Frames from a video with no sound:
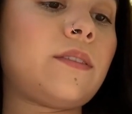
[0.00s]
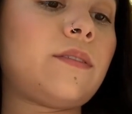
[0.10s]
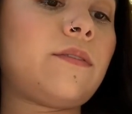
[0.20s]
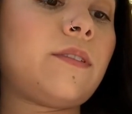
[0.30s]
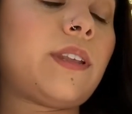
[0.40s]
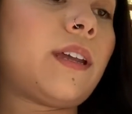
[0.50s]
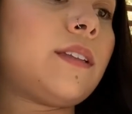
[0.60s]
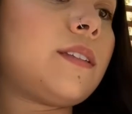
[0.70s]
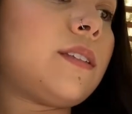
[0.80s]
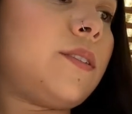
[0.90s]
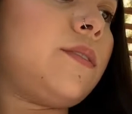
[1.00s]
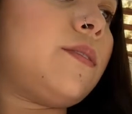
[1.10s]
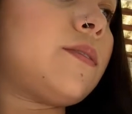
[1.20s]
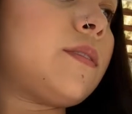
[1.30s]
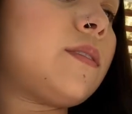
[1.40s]
Throw that
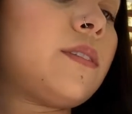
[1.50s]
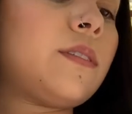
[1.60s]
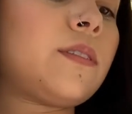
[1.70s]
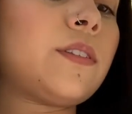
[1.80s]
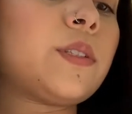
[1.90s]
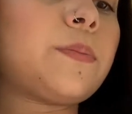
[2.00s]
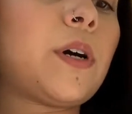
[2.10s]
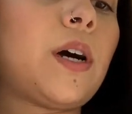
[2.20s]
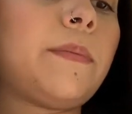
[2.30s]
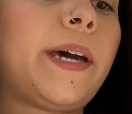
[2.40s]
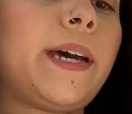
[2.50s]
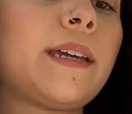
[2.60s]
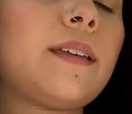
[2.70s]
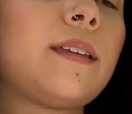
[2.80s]
into the small bag.